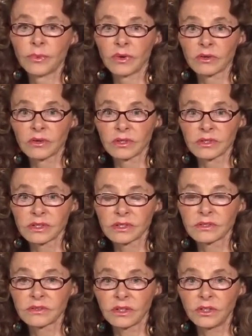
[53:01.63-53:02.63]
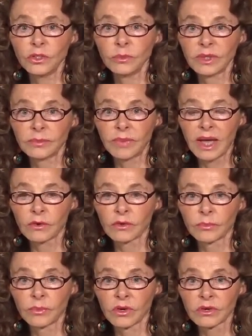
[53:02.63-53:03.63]
brokers the human
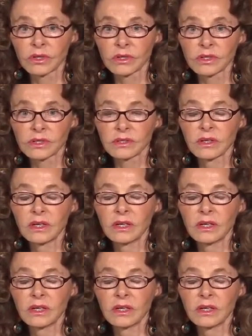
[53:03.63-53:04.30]
power brokers